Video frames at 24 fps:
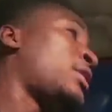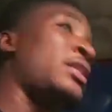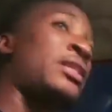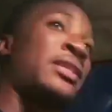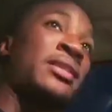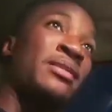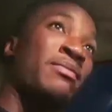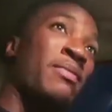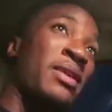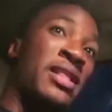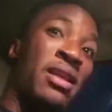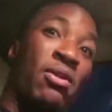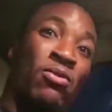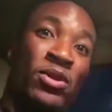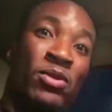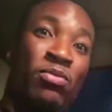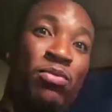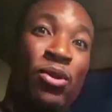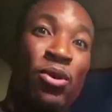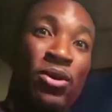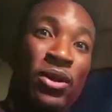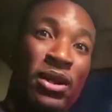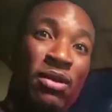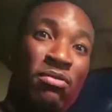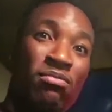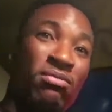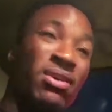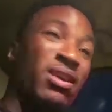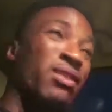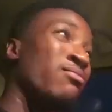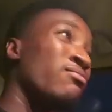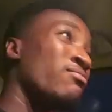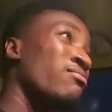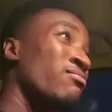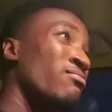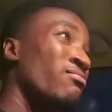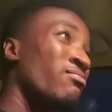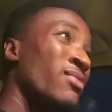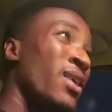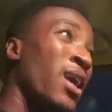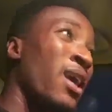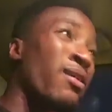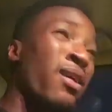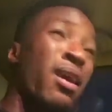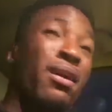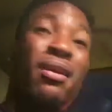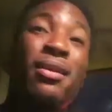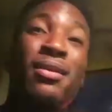this man that was blocking me.
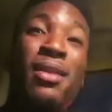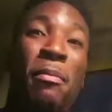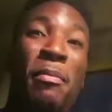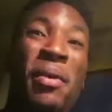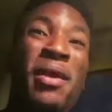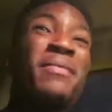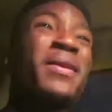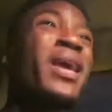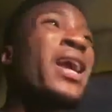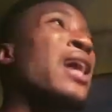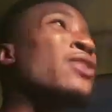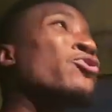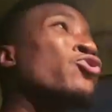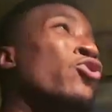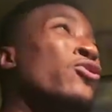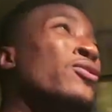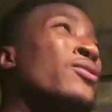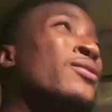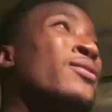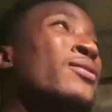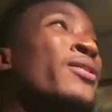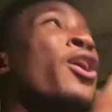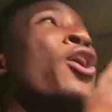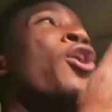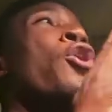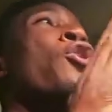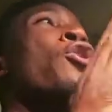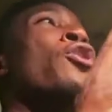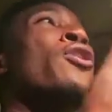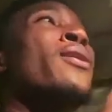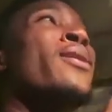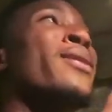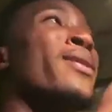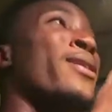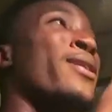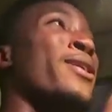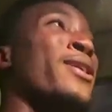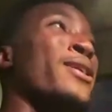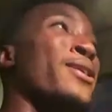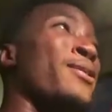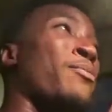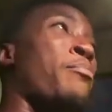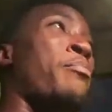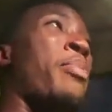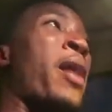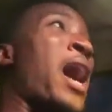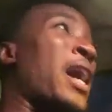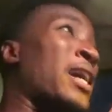They can just
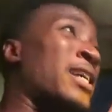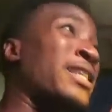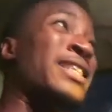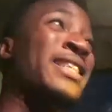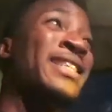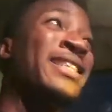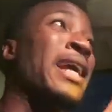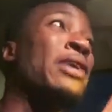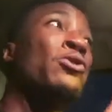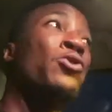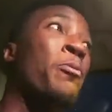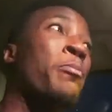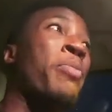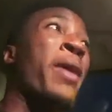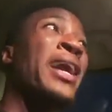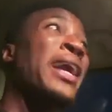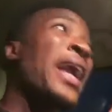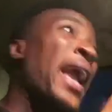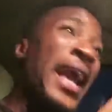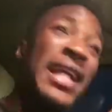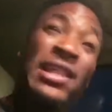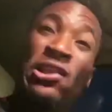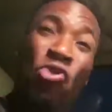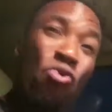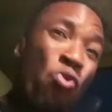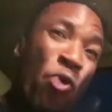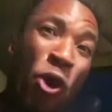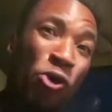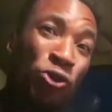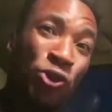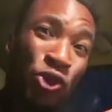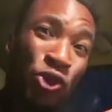decide to park anywhere